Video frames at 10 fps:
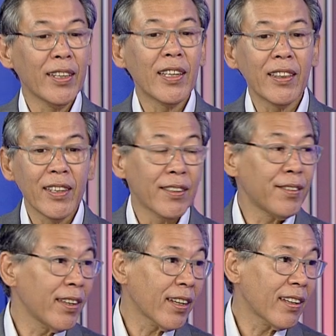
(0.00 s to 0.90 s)
that they're
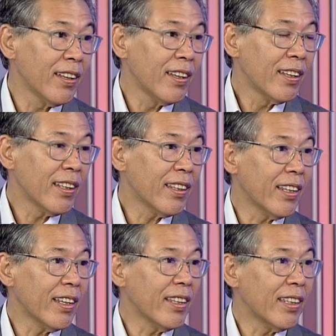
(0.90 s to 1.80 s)
sick, that
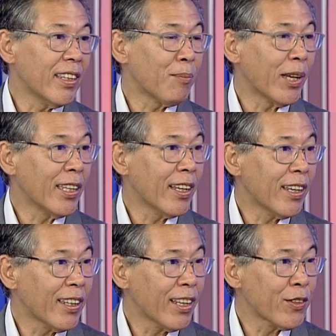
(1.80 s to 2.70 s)
they need the
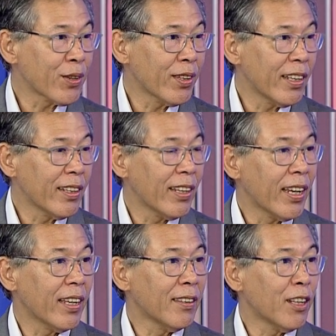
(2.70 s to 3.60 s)
medical attention, and
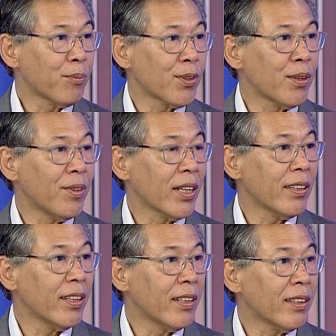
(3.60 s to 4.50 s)
they end up serving
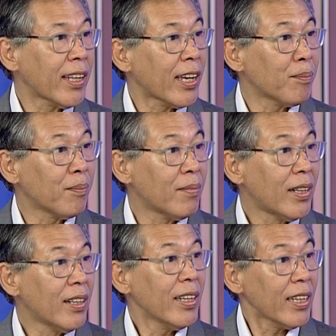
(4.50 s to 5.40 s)
their time
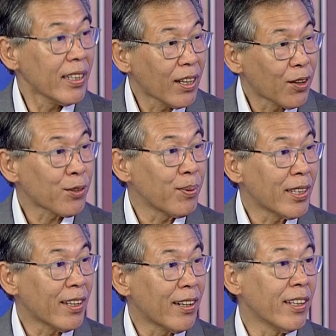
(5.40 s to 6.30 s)
in a
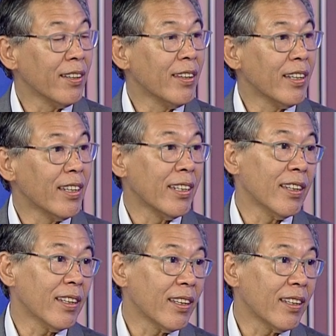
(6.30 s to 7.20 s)
hospital rather than
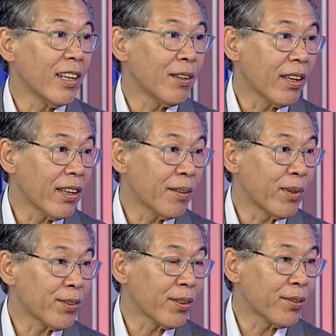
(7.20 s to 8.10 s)
in a, a
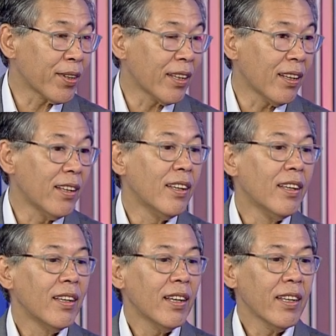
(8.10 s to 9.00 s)
prison cell.
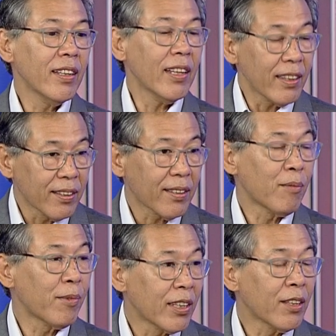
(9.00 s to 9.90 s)
And that is
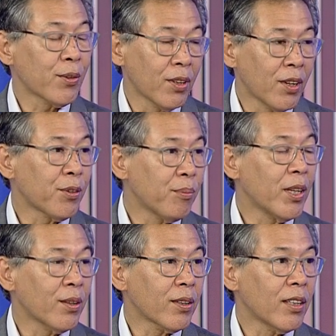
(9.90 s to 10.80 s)
something that should also be
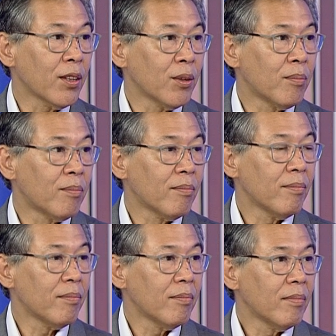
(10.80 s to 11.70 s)
looked into.
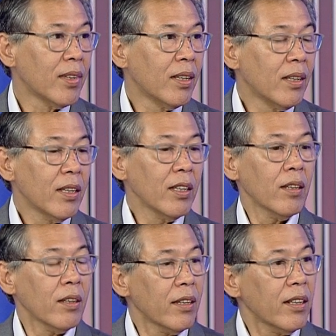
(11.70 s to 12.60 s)

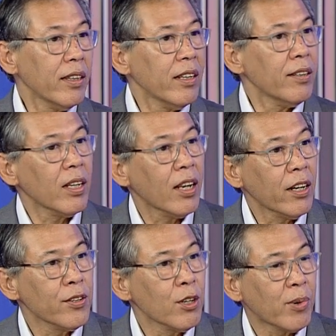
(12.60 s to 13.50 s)
Mm-hmm. there, there is a
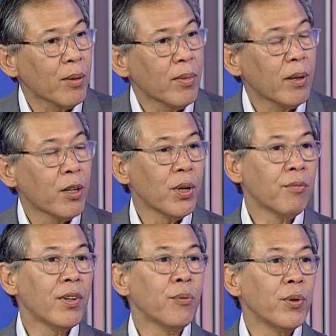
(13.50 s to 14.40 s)
larger problem,
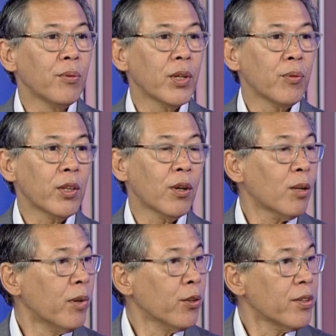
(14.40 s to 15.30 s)
however, with, when we talk
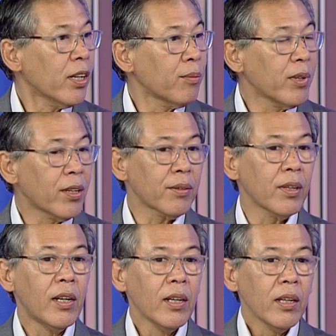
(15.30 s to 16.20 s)
about jails, because,
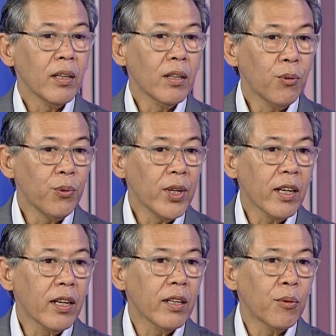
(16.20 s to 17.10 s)
you know, we
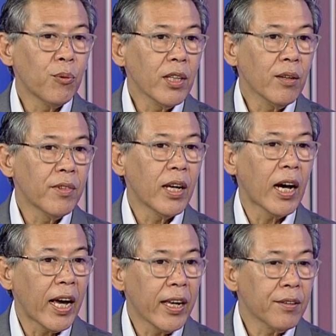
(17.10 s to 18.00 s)
are one of the
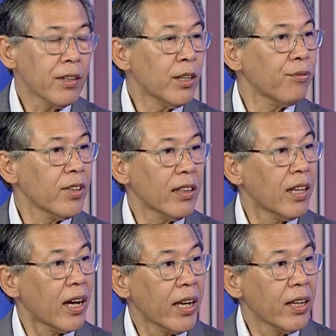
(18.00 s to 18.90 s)
highest, if not
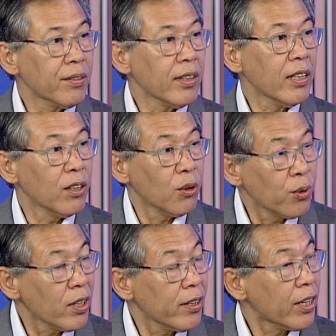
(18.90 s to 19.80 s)
the highest, in the
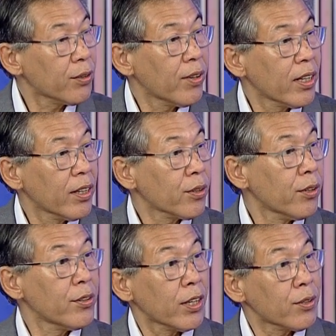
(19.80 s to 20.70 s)
world as far as
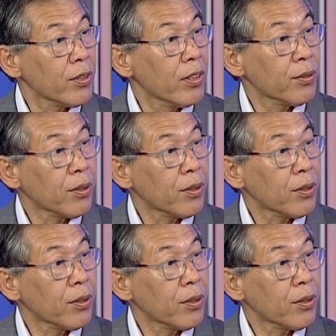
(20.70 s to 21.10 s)
congestion is